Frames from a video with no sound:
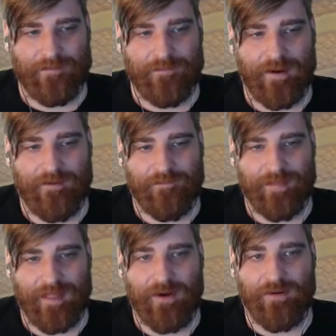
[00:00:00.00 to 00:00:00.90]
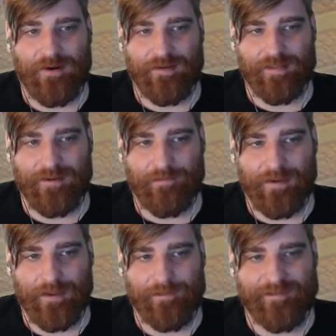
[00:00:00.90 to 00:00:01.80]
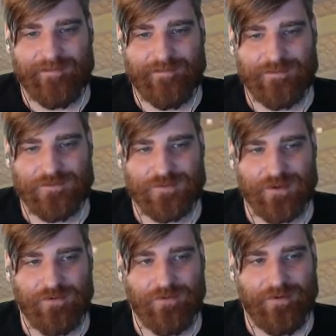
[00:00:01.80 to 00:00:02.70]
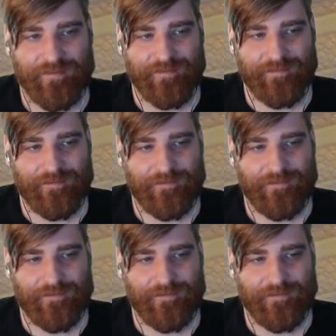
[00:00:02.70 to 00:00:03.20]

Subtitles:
fire flower clear pipes trick course.